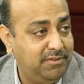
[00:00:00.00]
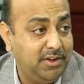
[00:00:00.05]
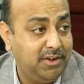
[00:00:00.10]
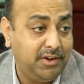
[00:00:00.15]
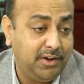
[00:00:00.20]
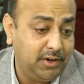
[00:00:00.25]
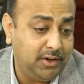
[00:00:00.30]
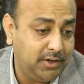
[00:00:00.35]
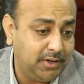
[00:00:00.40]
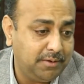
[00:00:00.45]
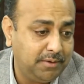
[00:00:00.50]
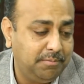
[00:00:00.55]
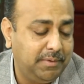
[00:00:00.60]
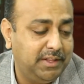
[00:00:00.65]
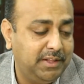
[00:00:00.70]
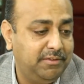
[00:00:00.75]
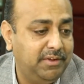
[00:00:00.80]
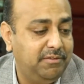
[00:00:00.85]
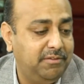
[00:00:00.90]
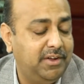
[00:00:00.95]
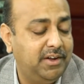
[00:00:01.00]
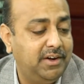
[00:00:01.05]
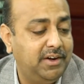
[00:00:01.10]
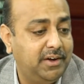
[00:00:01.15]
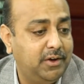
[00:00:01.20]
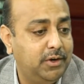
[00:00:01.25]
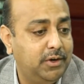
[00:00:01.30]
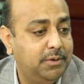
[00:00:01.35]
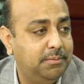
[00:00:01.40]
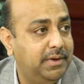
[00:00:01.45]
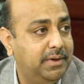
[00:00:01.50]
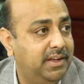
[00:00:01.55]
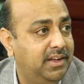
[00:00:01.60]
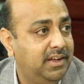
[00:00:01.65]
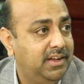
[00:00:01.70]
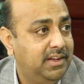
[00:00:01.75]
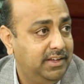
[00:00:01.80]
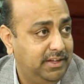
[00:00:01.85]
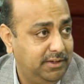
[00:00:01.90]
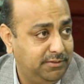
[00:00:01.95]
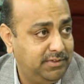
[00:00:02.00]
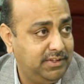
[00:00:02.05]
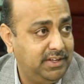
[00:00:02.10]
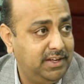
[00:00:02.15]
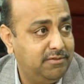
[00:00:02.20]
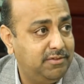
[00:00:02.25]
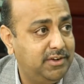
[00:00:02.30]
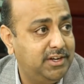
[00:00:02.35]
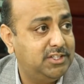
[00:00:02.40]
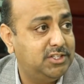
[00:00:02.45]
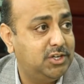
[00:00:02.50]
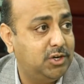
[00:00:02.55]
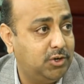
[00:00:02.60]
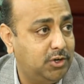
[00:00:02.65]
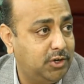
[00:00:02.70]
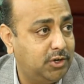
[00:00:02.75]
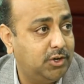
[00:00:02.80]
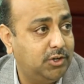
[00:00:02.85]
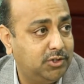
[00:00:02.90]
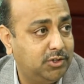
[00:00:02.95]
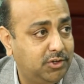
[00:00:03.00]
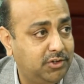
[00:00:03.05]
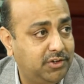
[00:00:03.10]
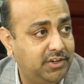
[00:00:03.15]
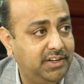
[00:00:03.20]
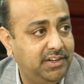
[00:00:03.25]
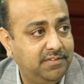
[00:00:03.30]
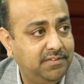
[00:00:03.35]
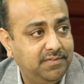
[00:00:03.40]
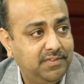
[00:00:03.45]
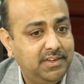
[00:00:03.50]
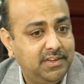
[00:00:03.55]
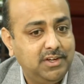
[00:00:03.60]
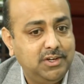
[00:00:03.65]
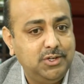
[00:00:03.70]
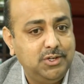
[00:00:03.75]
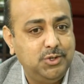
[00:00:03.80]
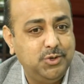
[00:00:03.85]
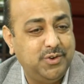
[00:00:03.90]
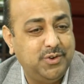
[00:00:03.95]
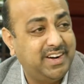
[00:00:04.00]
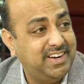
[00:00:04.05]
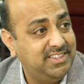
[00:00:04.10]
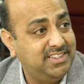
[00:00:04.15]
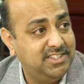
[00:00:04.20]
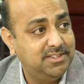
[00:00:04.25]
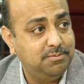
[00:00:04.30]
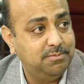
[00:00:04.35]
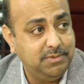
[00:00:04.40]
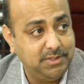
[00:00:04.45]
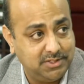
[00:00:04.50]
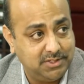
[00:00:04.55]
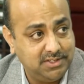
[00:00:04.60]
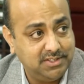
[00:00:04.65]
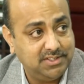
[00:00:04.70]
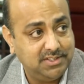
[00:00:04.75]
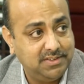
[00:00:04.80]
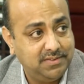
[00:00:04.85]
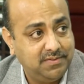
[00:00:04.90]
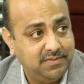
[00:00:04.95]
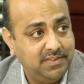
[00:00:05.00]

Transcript: We are regulated, by the way, we are regulated by F C A, Financial okay. Conduct Authority, yeah. to run this business.